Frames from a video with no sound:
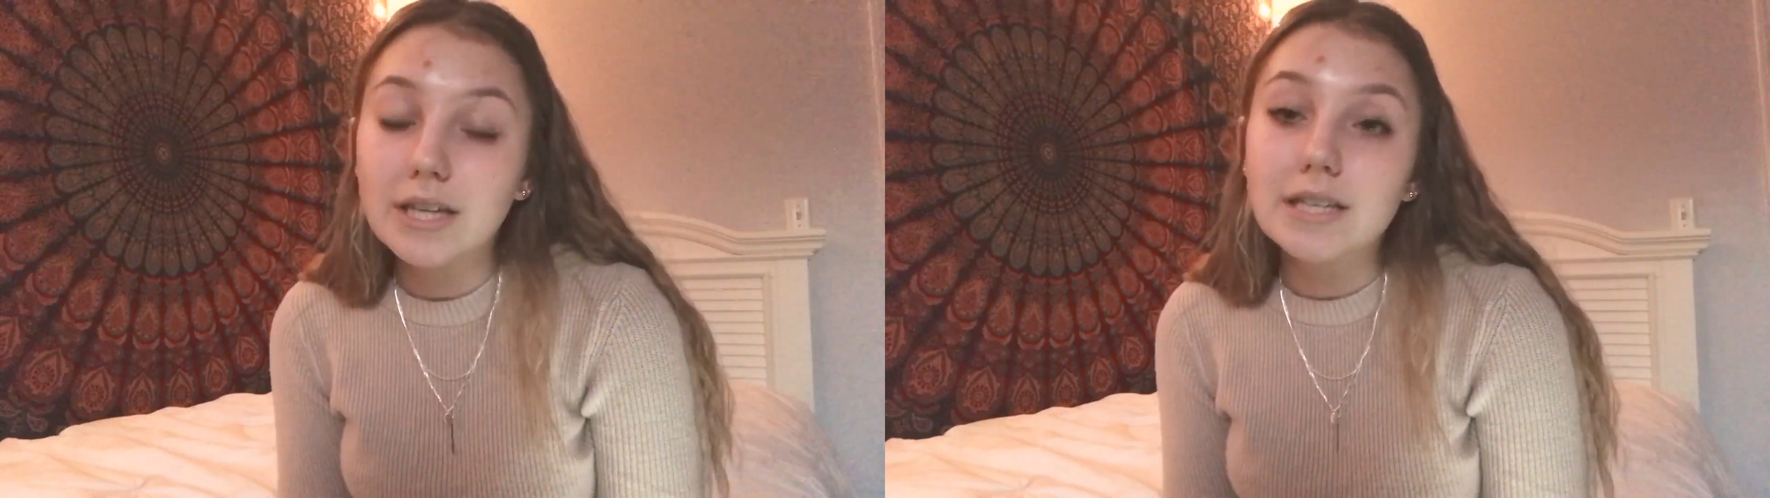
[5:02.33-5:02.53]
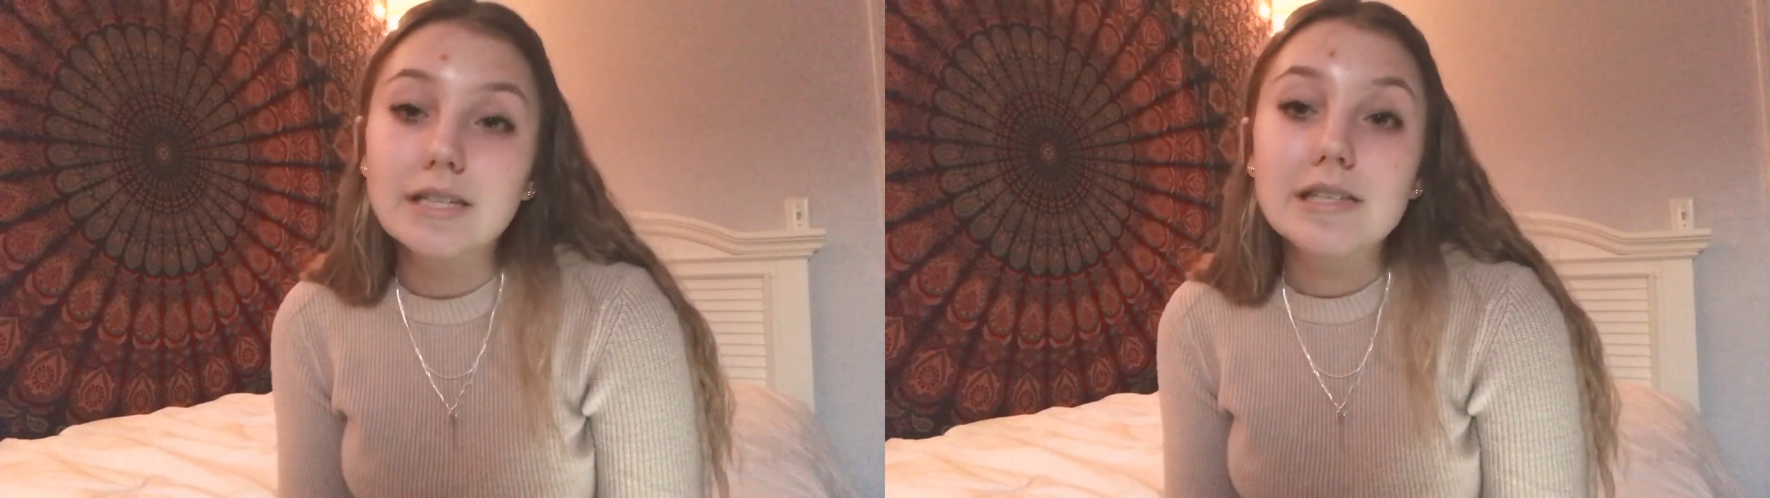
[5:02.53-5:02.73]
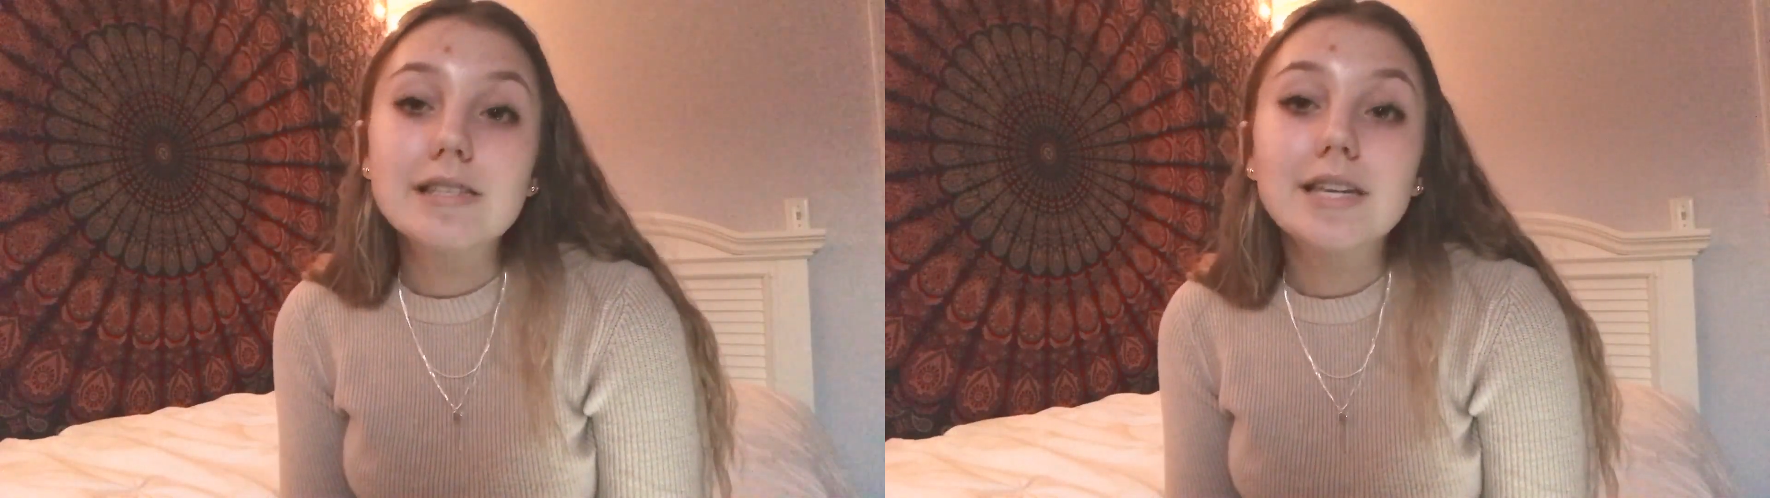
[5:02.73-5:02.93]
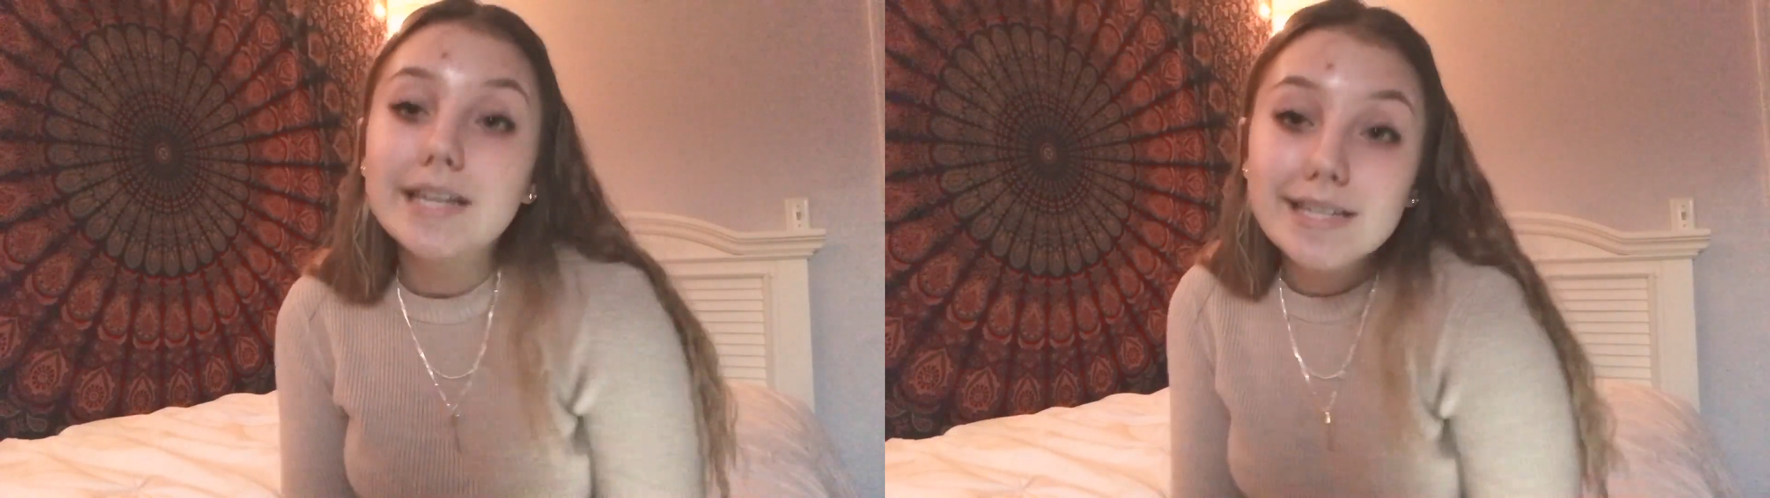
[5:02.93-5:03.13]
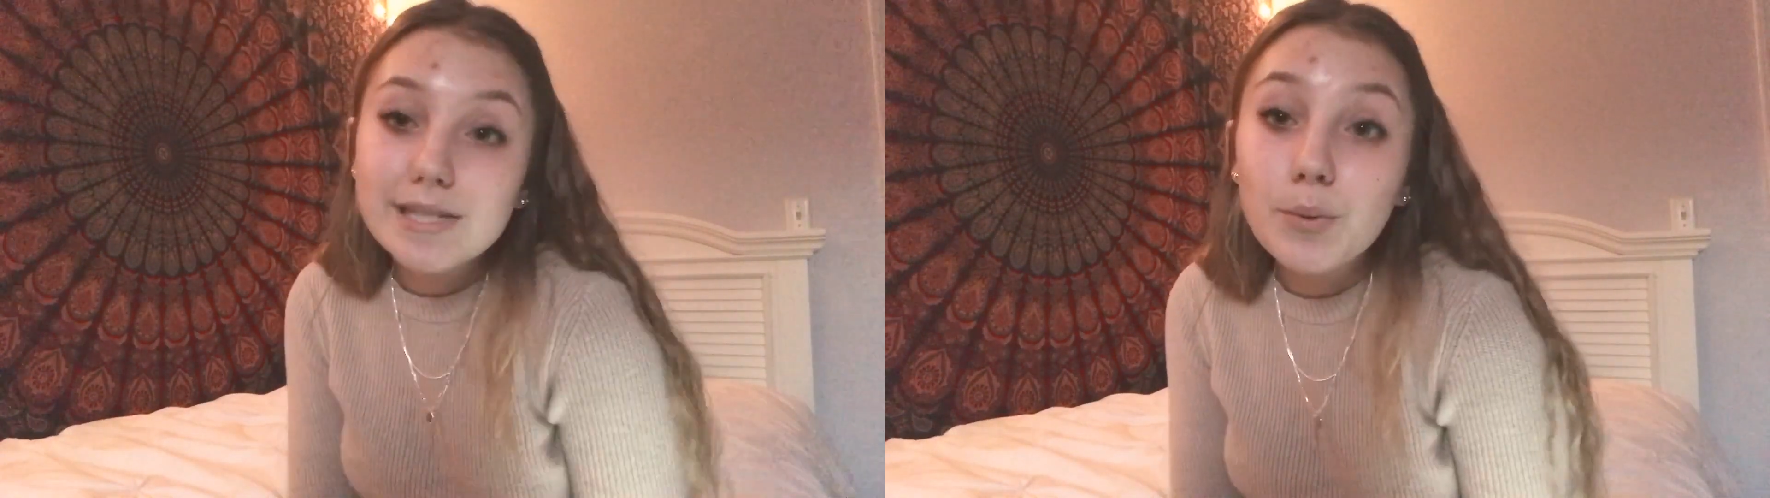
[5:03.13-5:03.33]
is
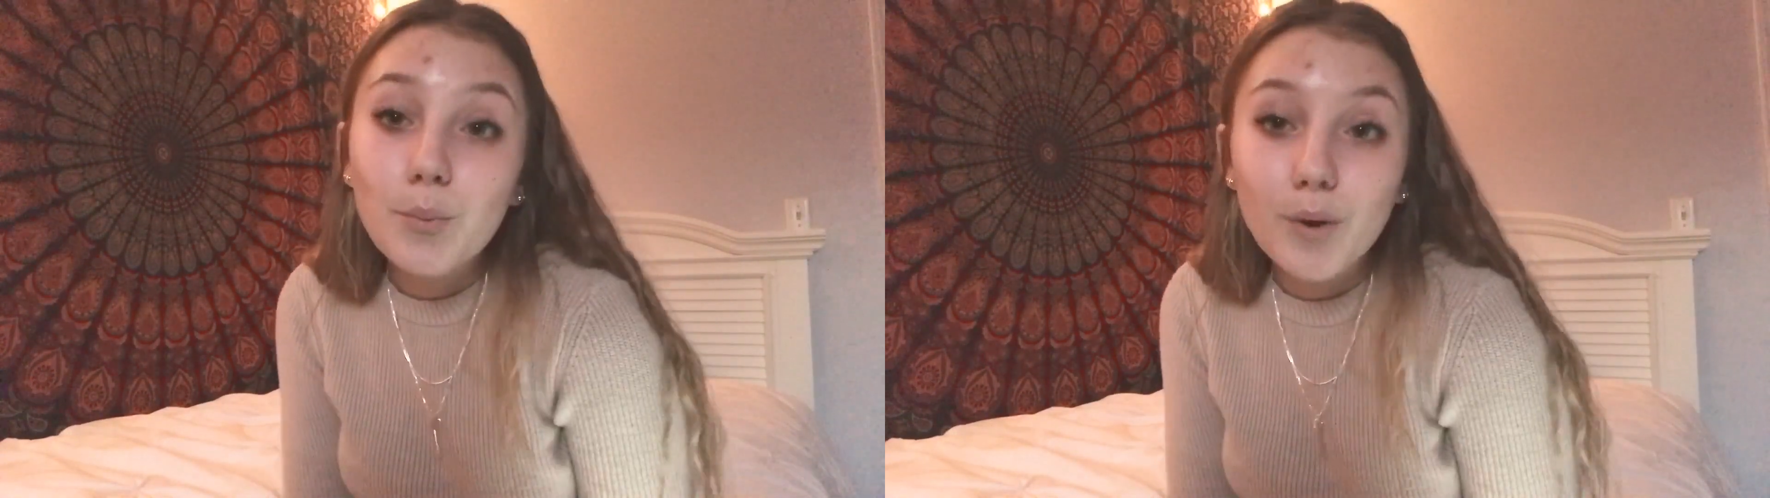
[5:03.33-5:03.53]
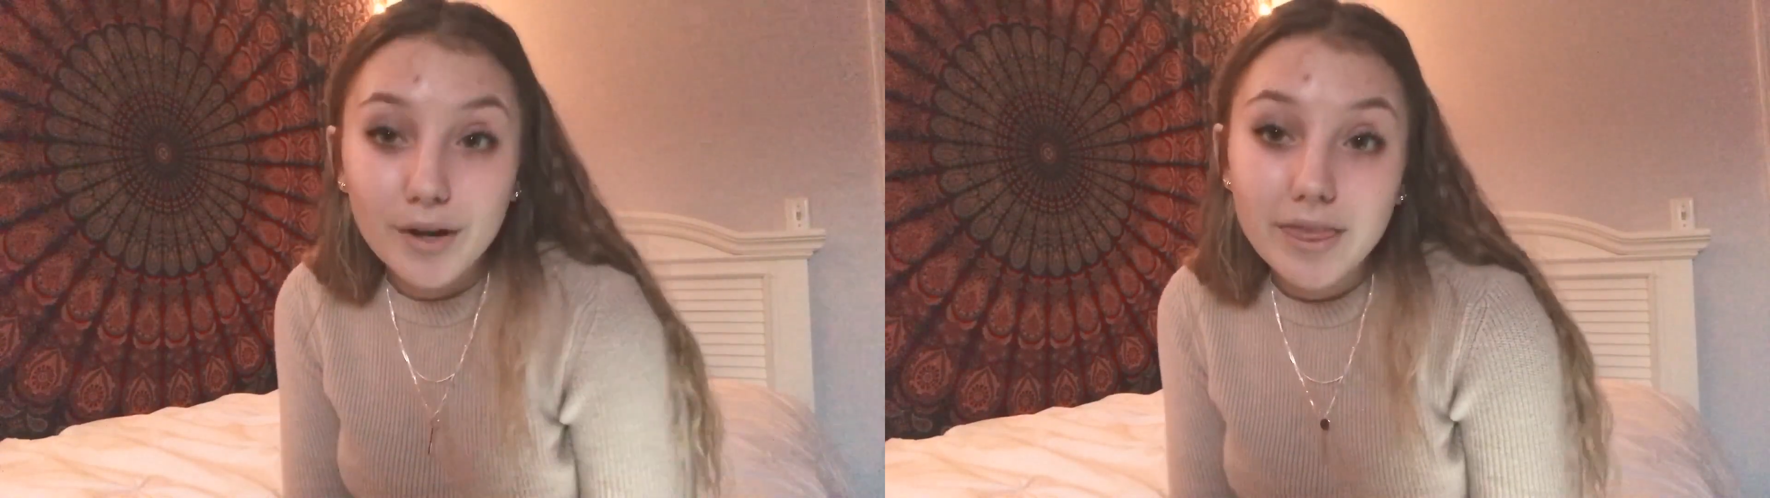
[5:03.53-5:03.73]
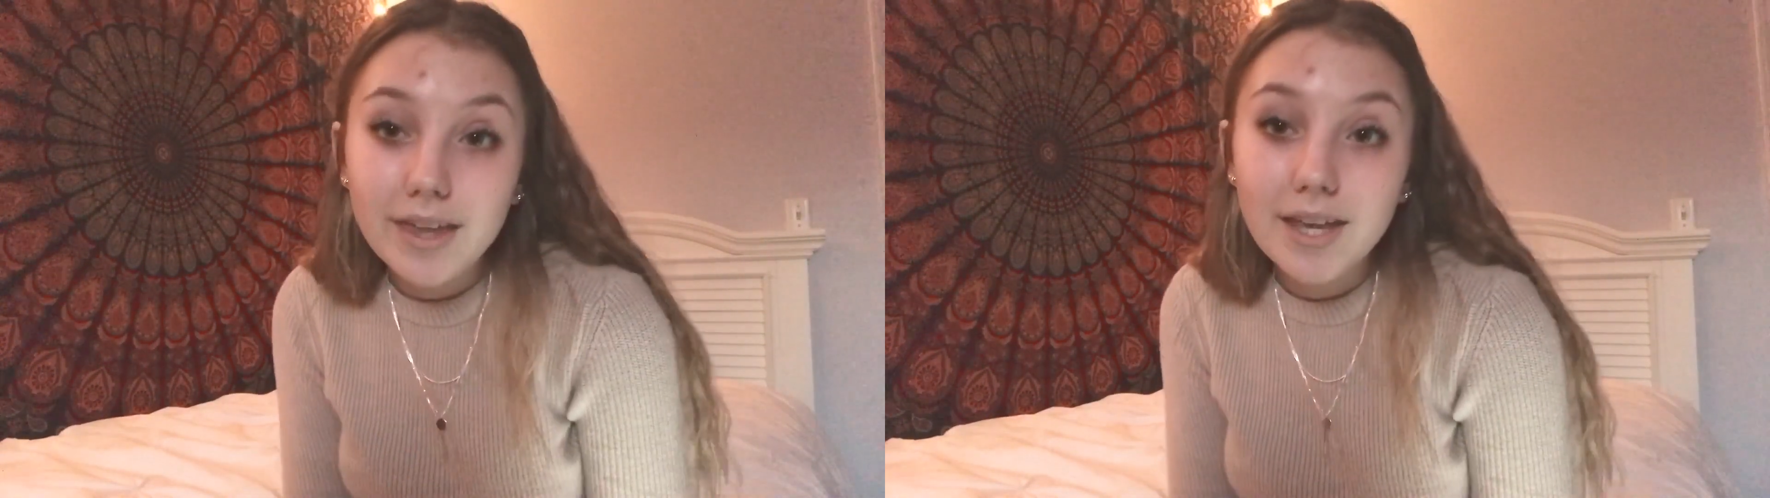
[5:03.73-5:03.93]
it worth